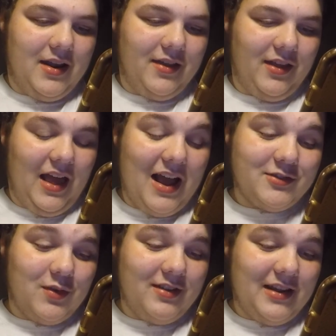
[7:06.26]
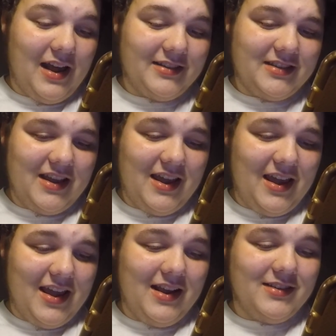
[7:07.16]
the last one that I see
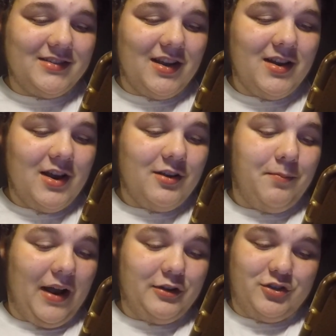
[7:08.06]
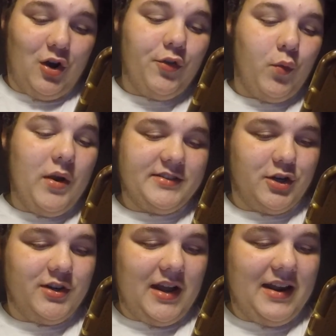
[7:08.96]
is by Jolt
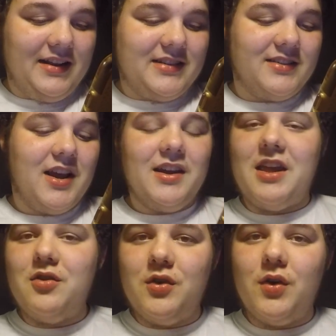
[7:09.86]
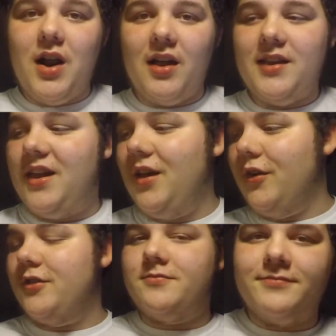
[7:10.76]
Wizard, and he says, can you do a nollie
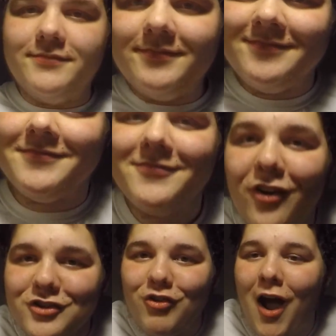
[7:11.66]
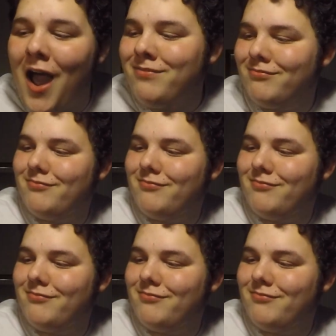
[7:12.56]
heel? First try.